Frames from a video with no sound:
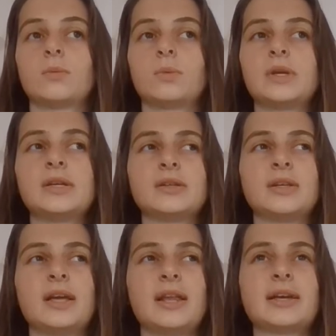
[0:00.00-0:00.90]

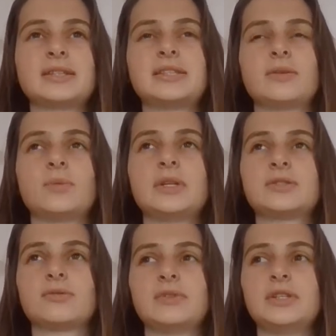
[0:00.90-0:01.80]
Like I said, we
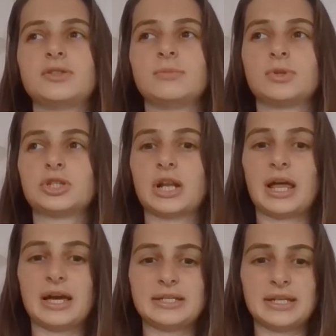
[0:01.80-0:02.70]
don't really do much
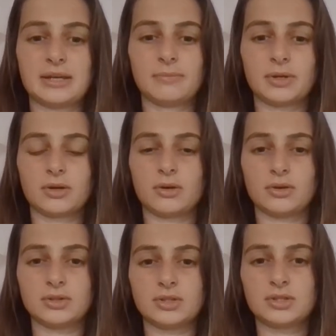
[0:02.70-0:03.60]
gliding
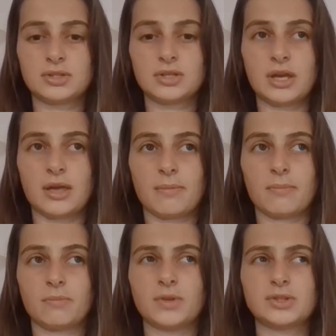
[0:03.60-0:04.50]
because
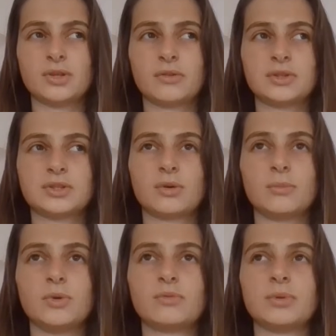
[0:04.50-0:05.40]
there's no
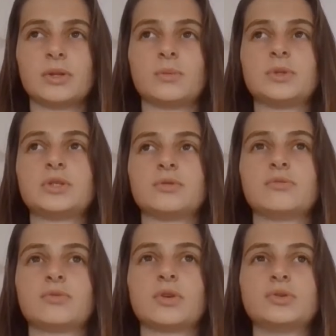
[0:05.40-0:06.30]
movement that we
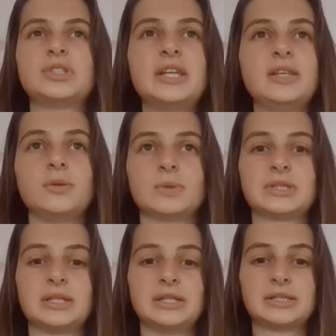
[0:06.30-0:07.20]
do
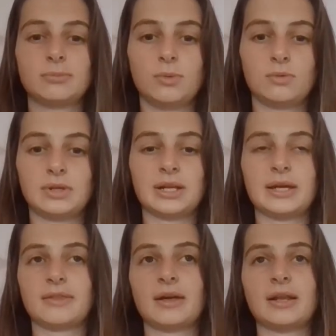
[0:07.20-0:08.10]
continuously and smoothly
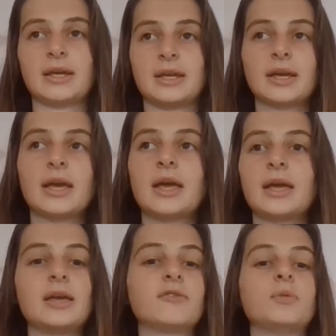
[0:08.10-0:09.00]
like that. Like
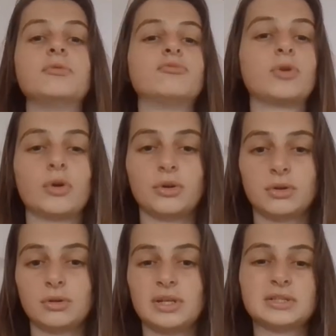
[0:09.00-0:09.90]
if we run,
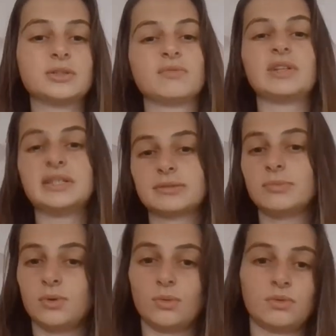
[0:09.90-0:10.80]
it's not really
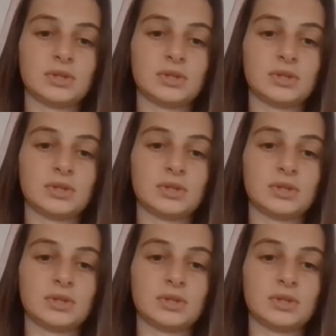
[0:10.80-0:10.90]
smooth.